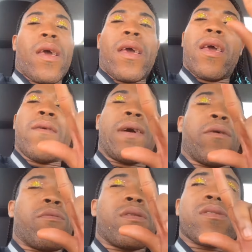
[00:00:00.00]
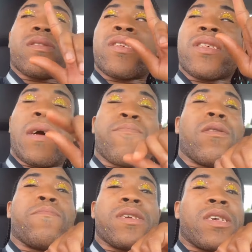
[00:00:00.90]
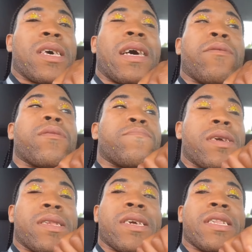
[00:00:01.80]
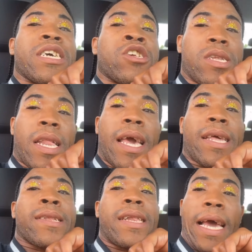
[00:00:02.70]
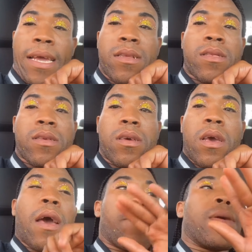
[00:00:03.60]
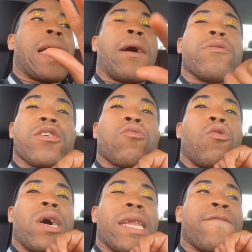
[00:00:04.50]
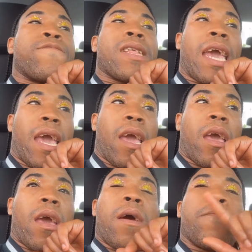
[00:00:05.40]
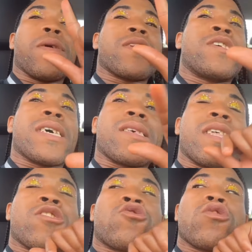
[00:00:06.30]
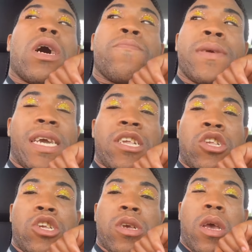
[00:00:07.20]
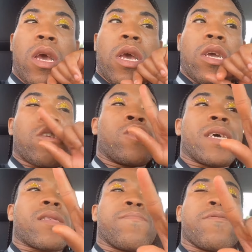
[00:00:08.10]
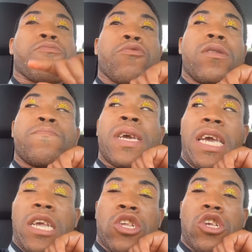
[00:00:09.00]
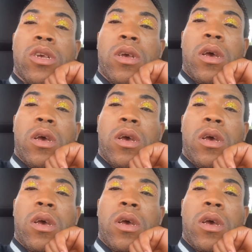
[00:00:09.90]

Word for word: If I wanted to slap your bitch, I would have been there last night. But I wasn't going there for that. But just to let you know, bitch, just to be real, bitch,